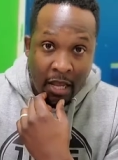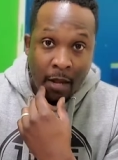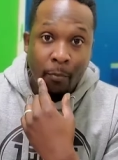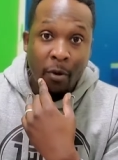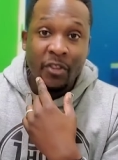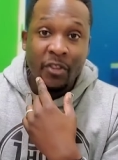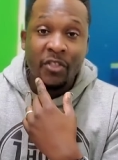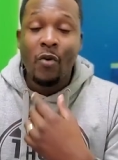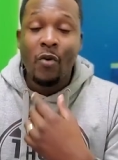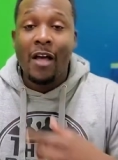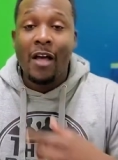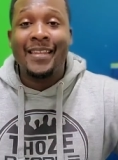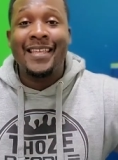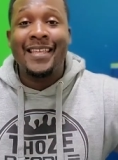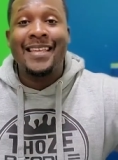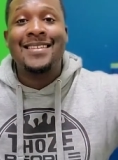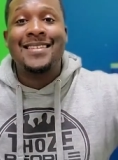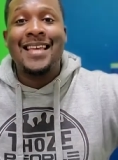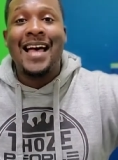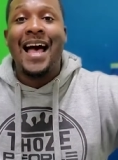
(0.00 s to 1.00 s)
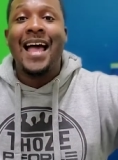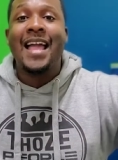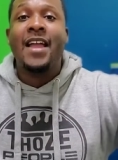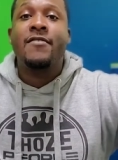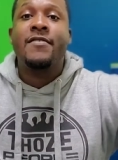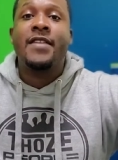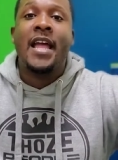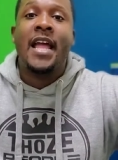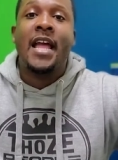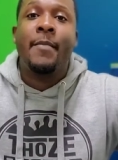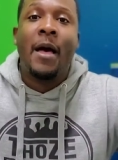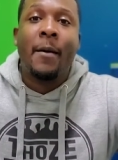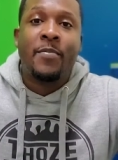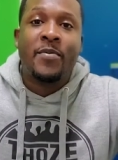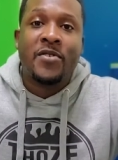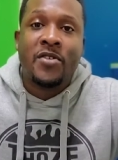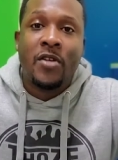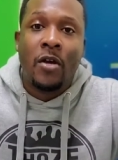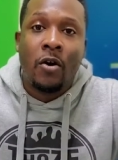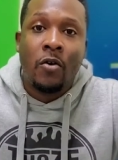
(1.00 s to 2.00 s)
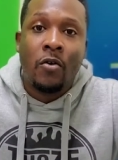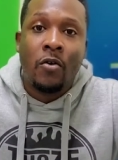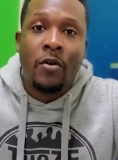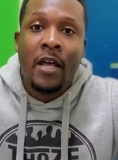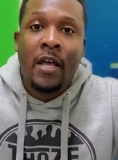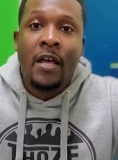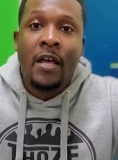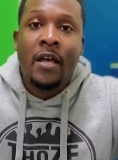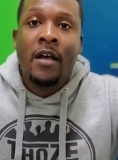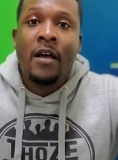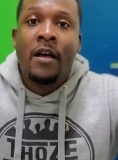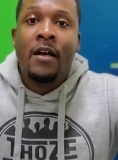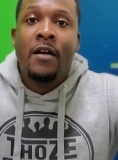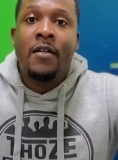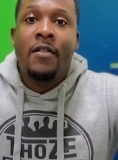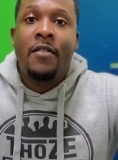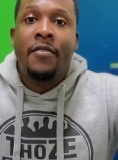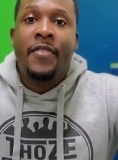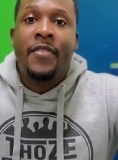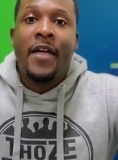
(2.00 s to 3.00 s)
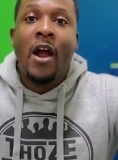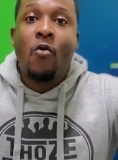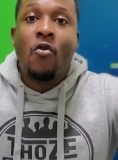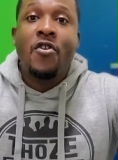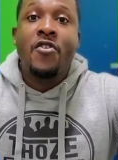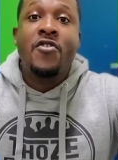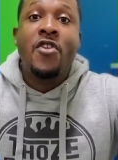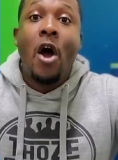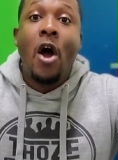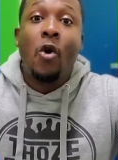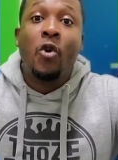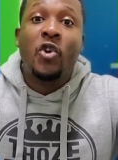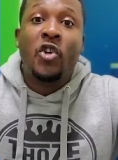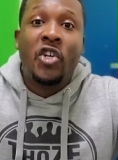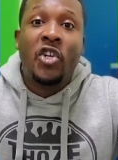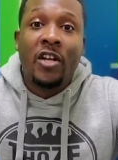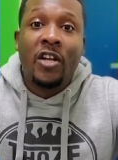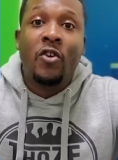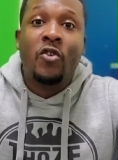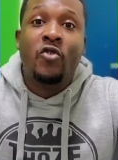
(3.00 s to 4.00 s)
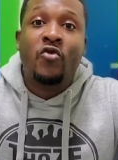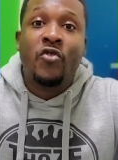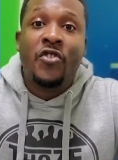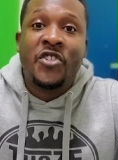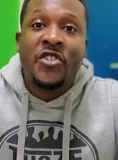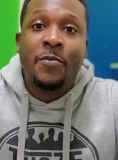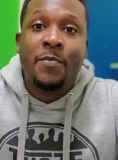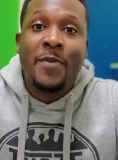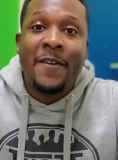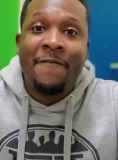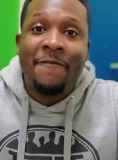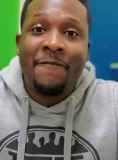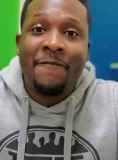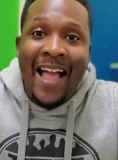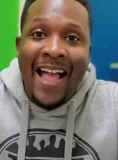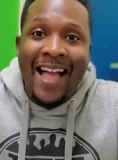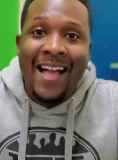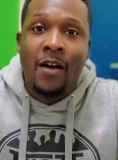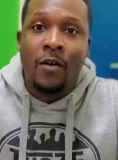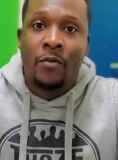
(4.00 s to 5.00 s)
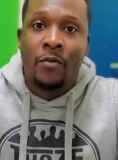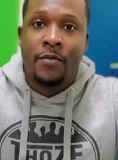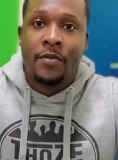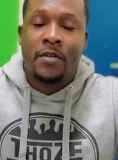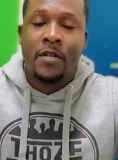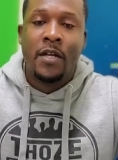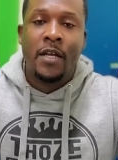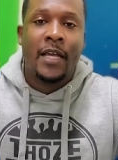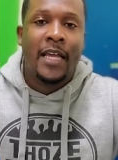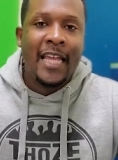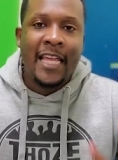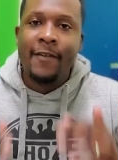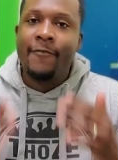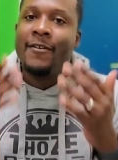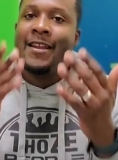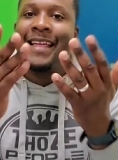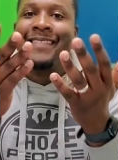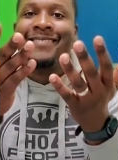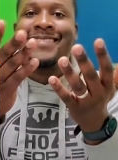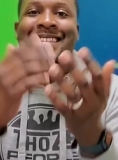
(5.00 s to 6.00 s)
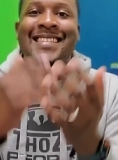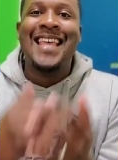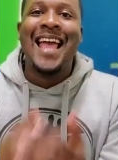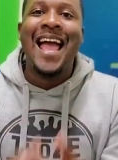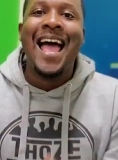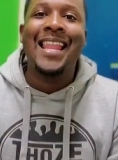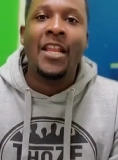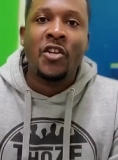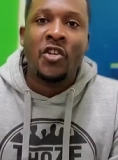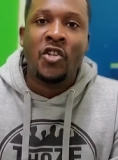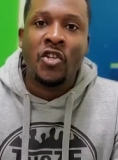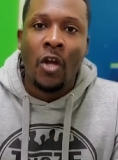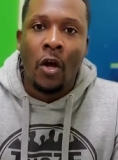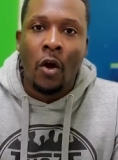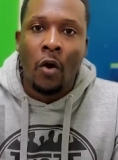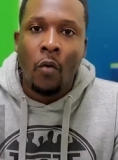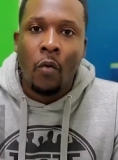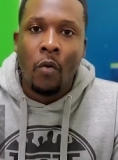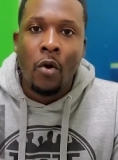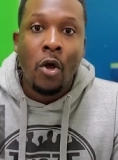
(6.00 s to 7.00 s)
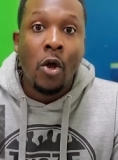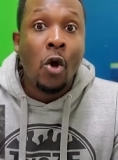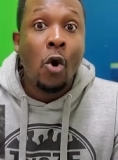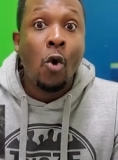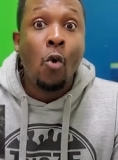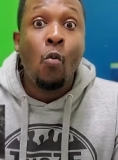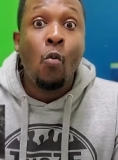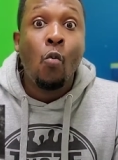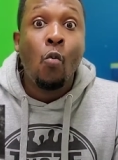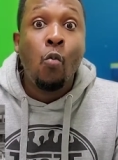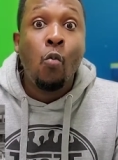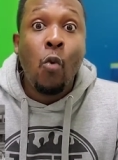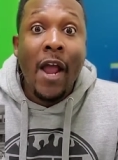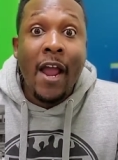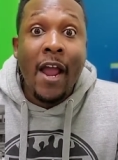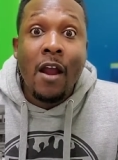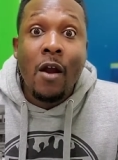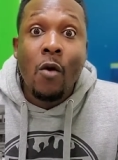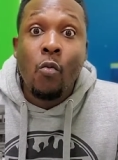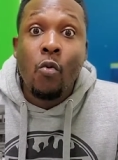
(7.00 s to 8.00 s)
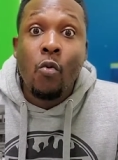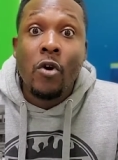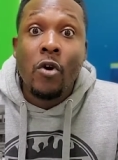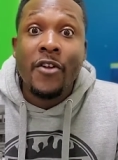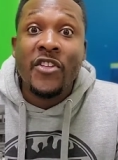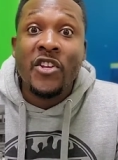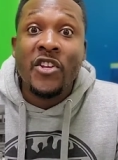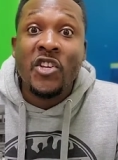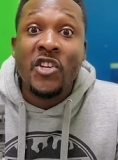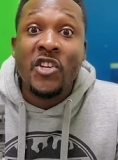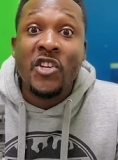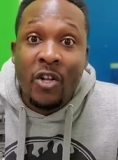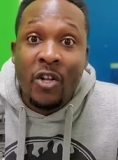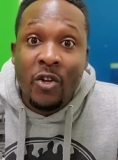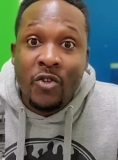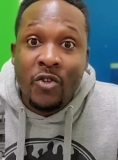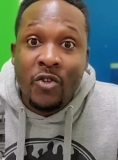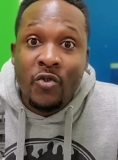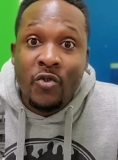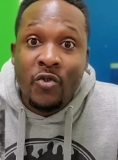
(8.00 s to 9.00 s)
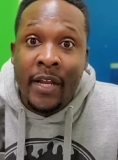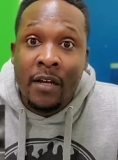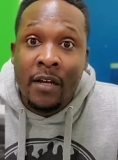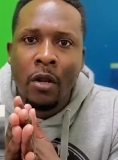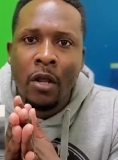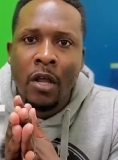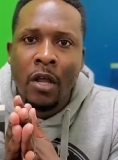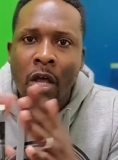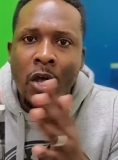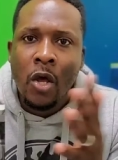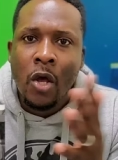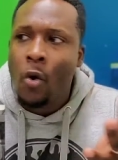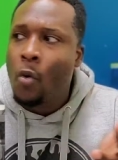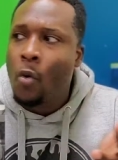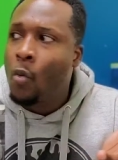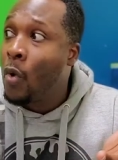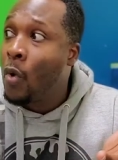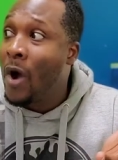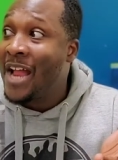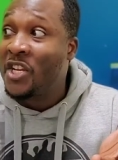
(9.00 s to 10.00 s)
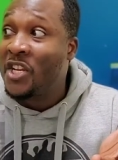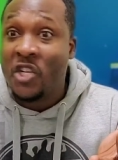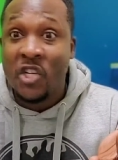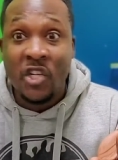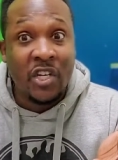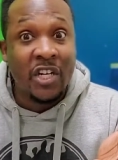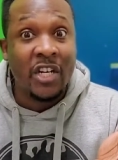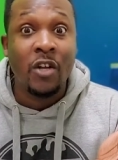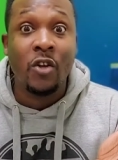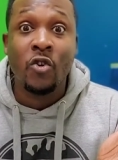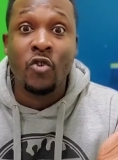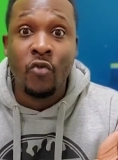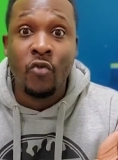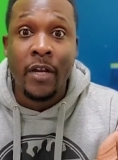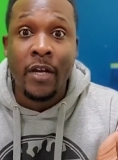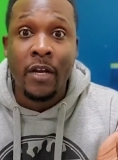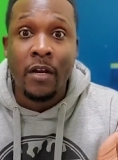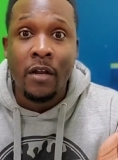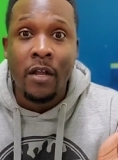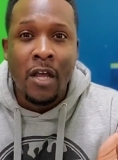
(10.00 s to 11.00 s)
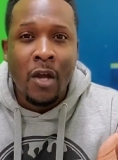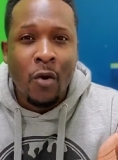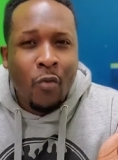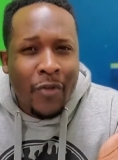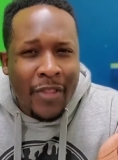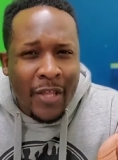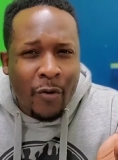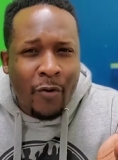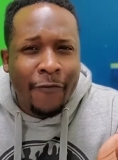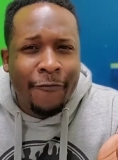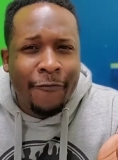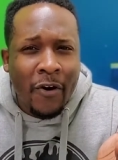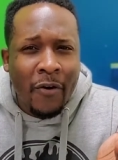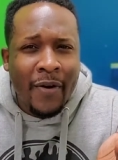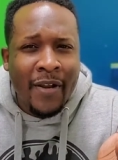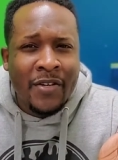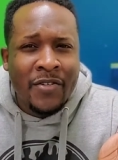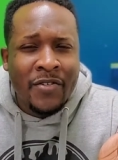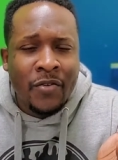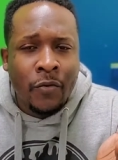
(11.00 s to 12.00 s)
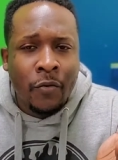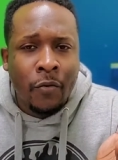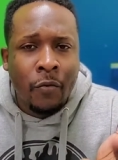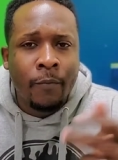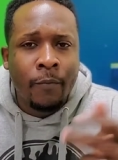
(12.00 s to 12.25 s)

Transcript: But throughout the entire damn episode, there were no children to be found. Even at the talent show. Where were the children? What children were they referring to?